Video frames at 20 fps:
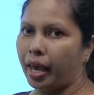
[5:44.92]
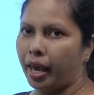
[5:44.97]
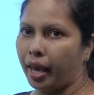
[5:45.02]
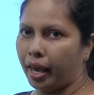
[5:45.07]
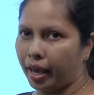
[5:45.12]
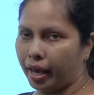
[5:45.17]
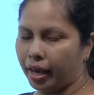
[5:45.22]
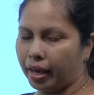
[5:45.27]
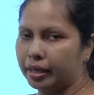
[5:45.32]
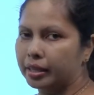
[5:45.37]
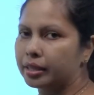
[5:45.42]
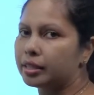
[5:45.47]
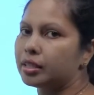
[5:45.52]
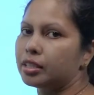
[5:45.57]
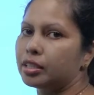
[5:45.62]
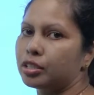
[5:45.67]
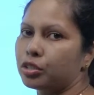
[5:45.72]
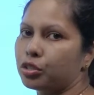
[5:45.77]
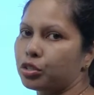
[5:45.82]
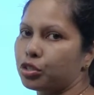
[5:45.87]
and
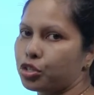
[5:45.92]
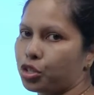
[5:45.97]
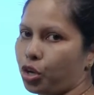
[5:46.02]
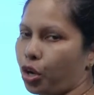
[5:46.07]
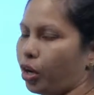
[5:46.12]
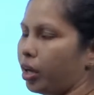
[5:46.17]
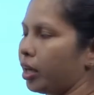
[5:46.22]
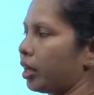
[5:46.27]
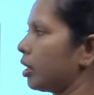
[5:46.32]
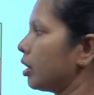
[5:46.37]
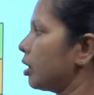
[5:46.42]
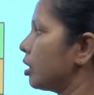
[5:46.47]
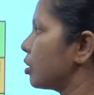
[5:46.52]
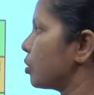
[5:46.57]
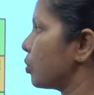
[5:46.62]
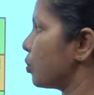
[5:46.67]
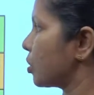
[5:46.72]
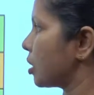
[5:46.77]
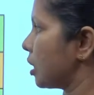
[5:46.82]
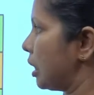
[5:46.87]
to join the
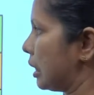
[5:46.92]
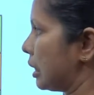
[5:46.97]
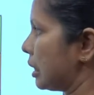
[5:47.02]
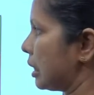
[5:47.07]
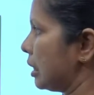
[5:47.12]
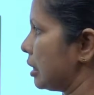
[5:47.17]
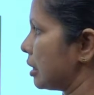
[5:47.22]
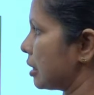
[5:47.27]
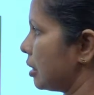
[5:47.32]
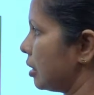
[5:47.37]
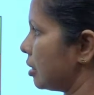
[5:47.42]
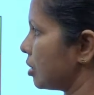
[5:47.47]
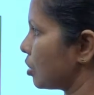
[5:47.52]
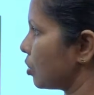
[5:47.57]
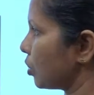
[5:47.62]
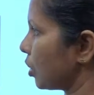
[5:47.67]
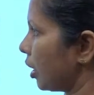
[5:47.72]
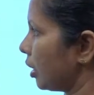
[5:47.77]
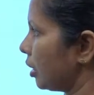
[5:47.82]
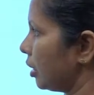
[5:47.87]
two sentences
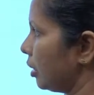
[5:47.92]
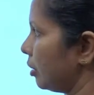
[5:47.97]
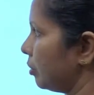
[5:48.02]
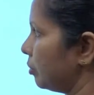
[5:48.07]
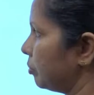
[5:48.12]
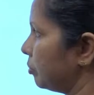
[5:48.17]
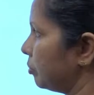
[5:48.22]
together.